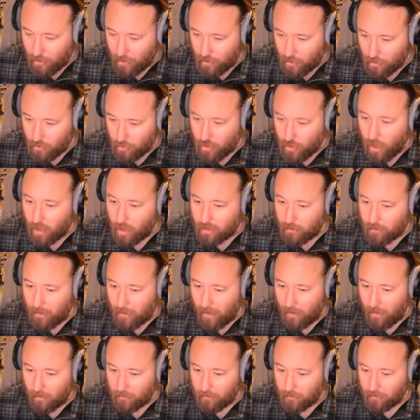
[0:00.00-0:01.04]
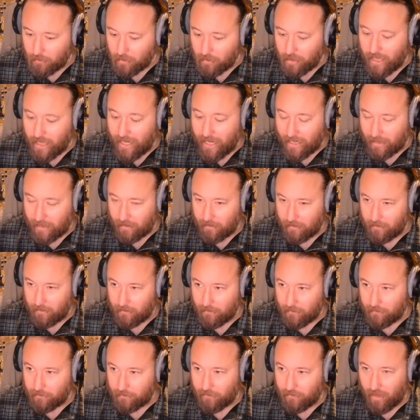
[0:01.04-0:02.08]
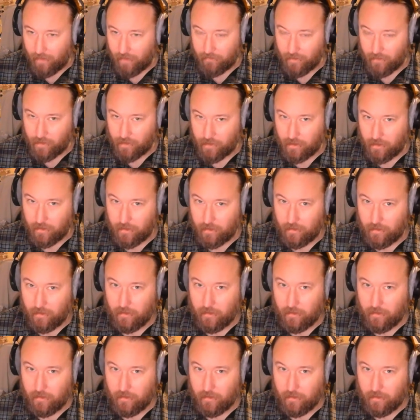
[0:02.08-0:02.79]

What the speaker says: You talked about lake fly fishing